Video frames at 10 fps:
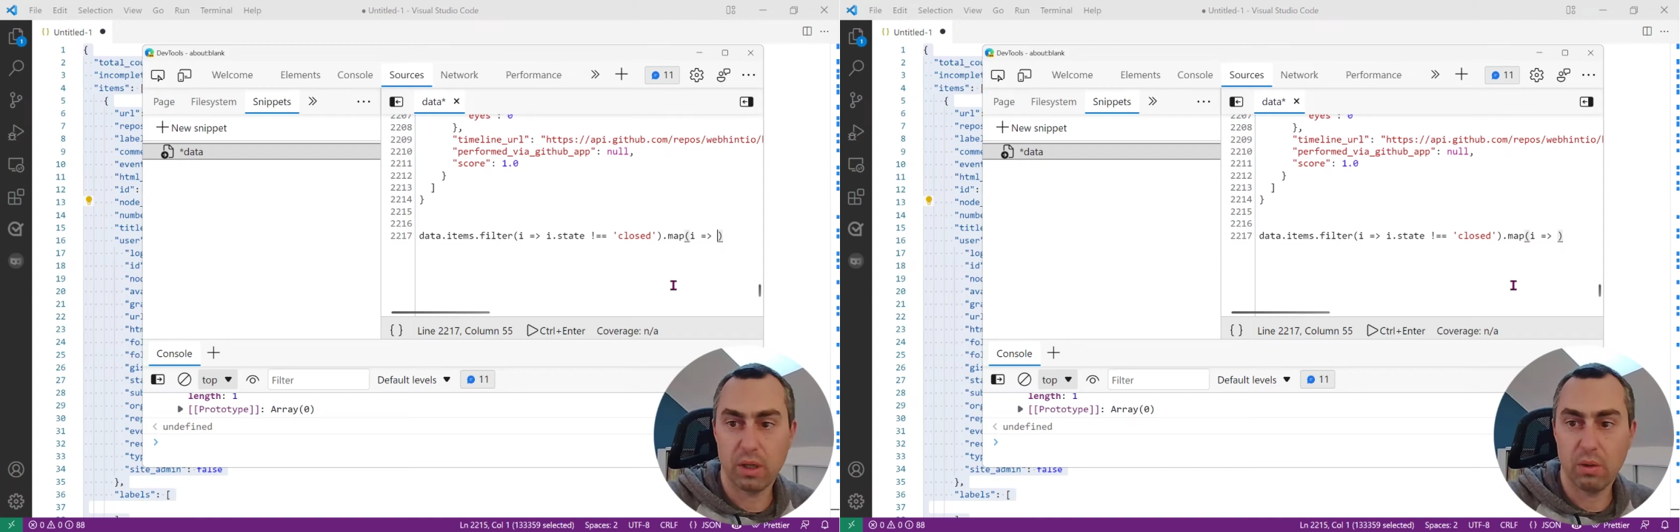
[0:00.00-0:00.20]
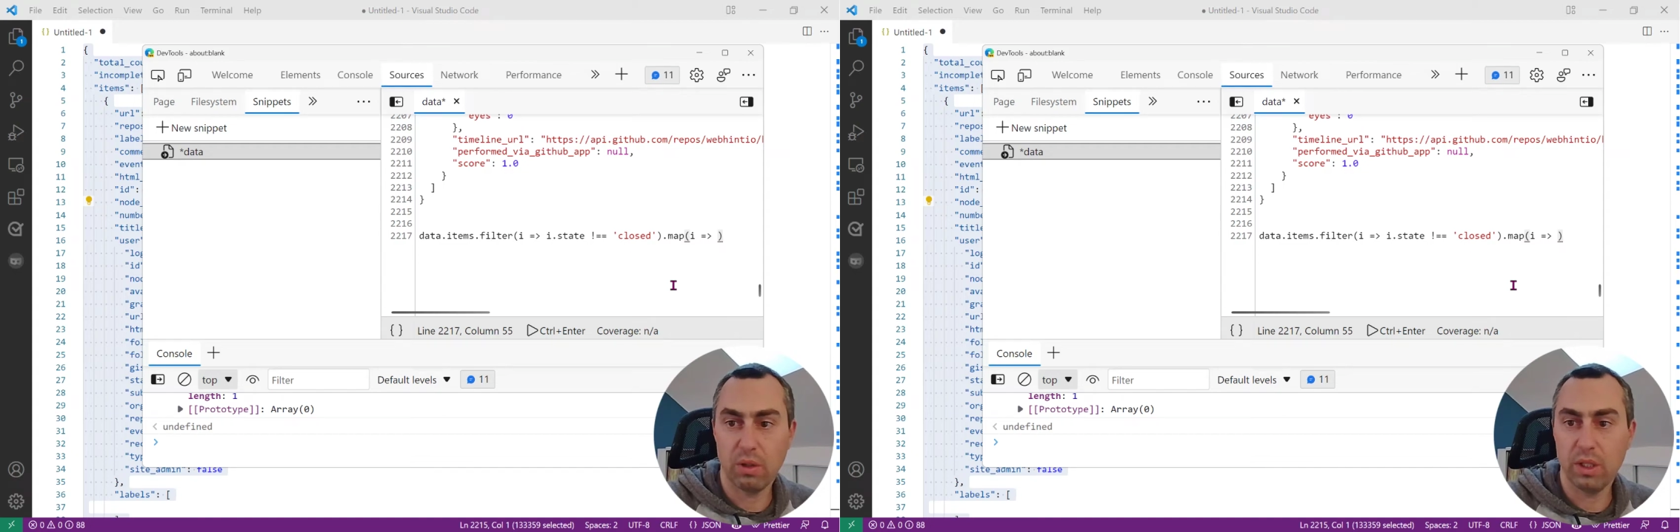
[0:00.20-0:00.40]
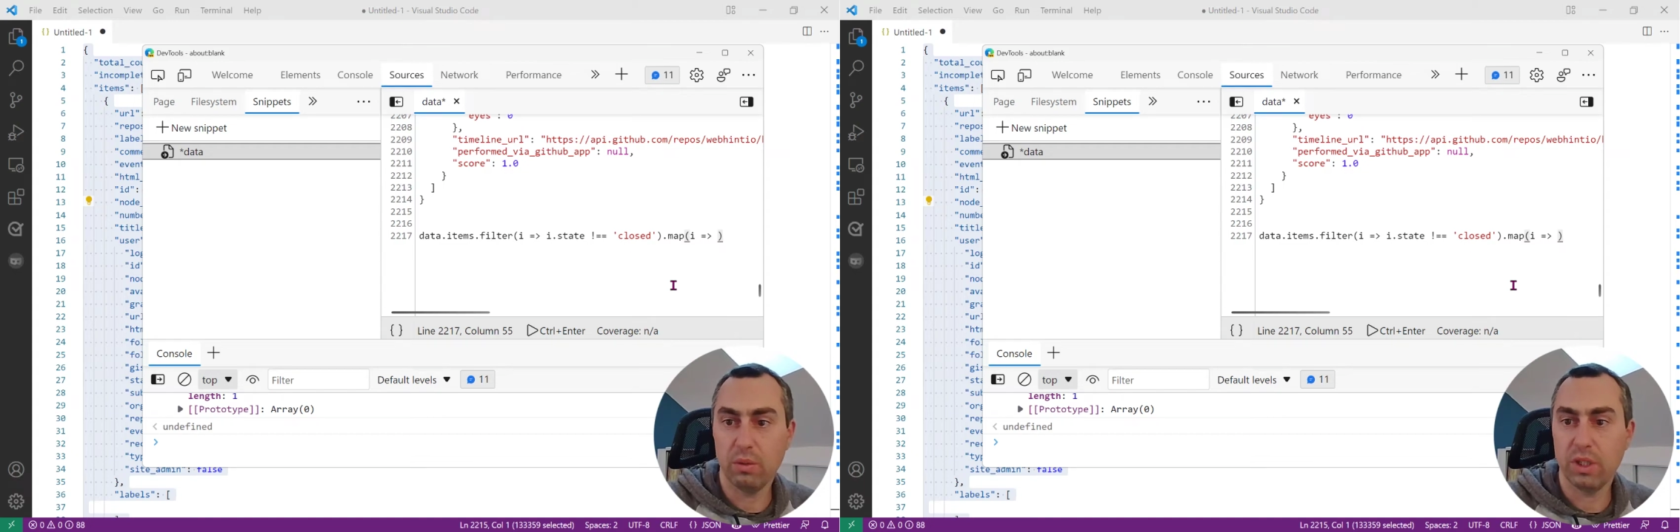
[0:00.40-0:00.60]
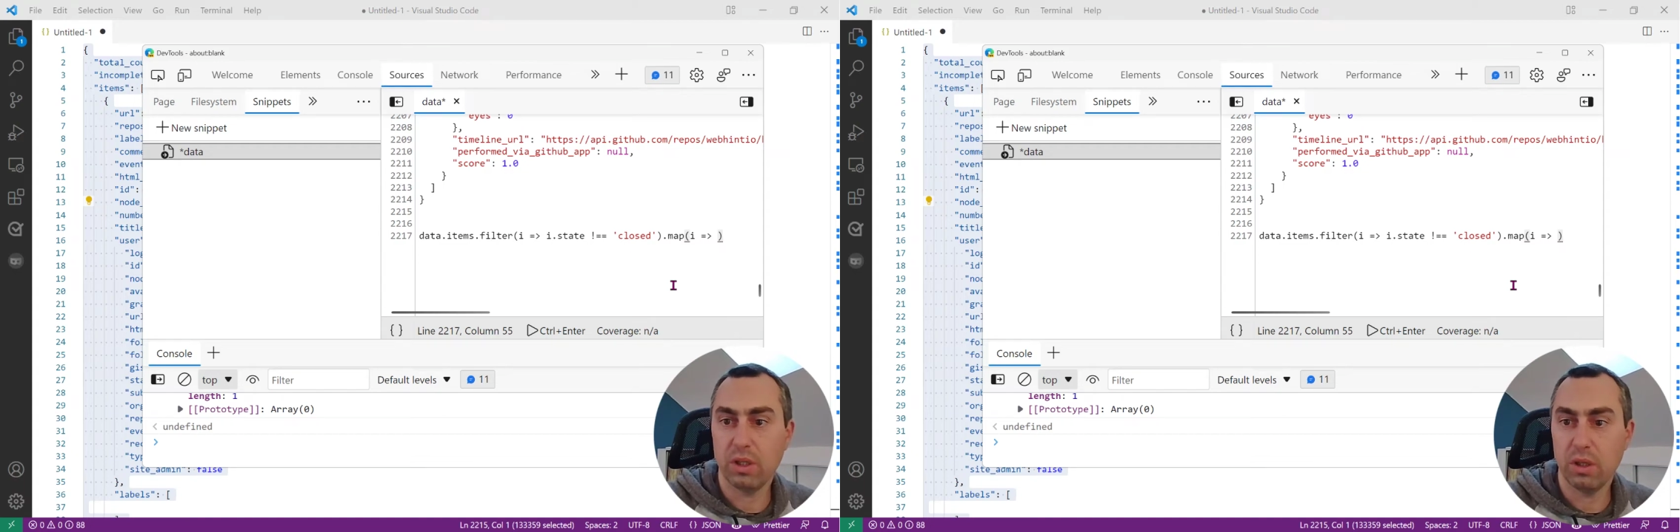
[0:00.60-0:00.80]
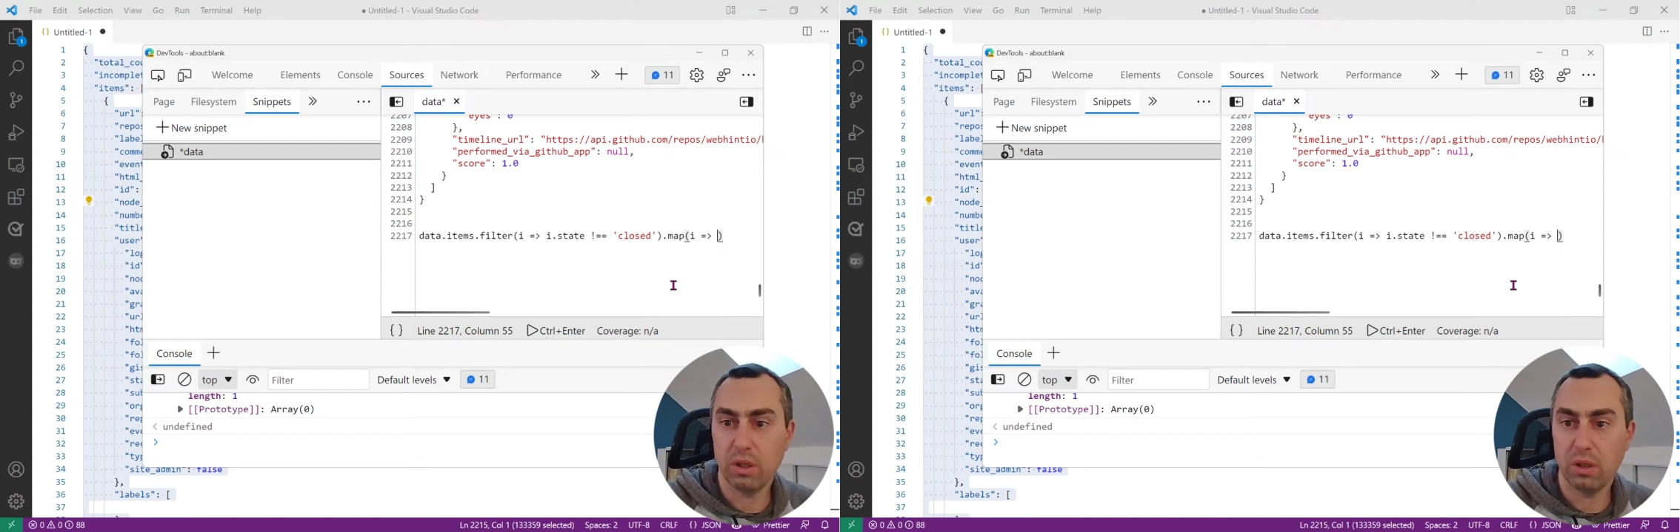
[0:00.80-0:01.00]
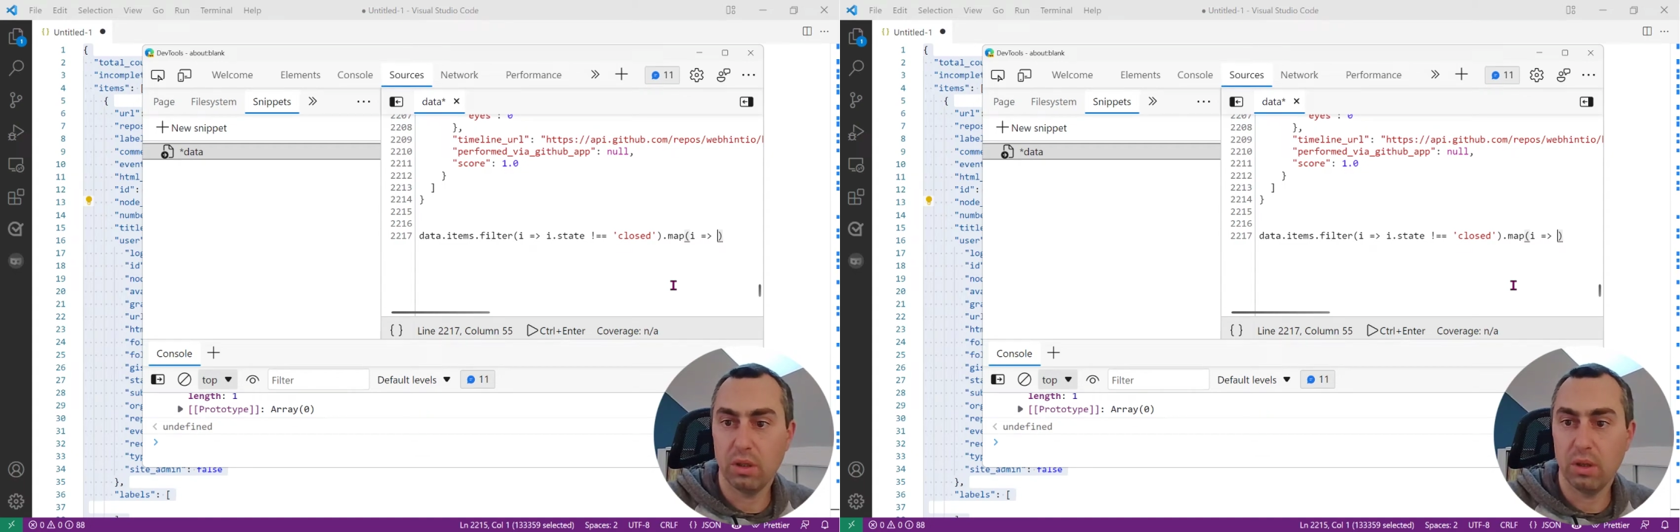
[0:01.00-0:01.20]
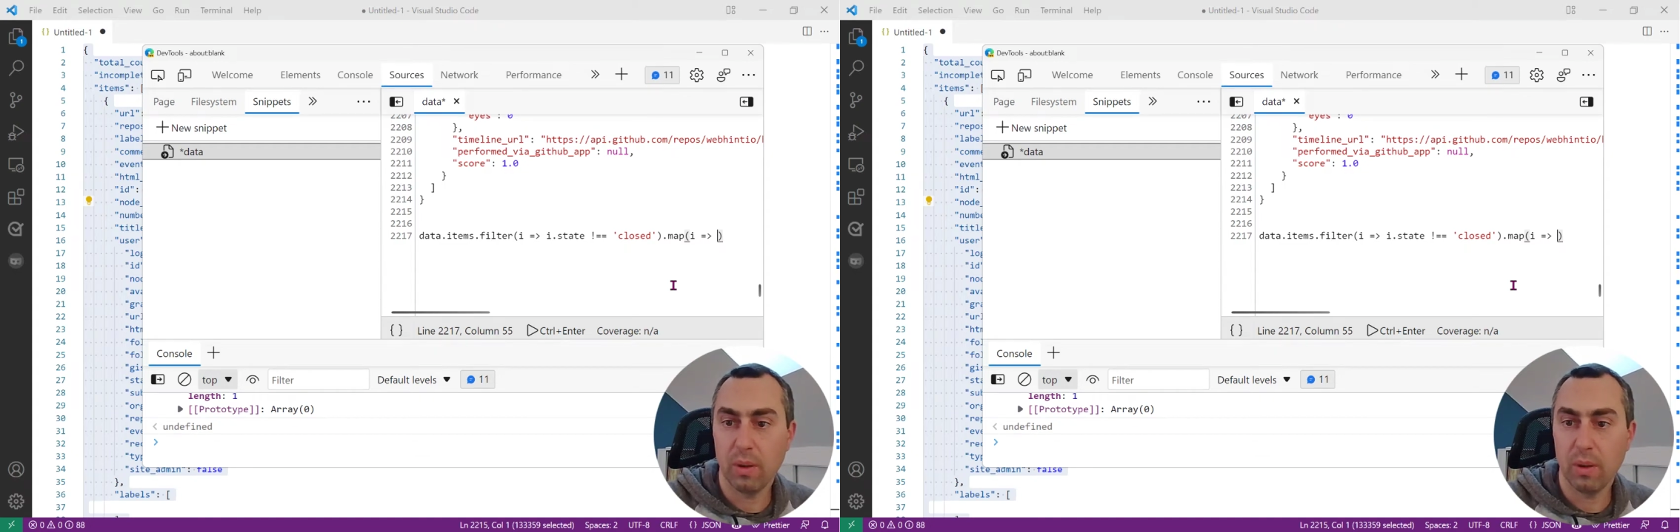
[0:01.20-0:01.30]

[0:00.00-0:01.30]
only return,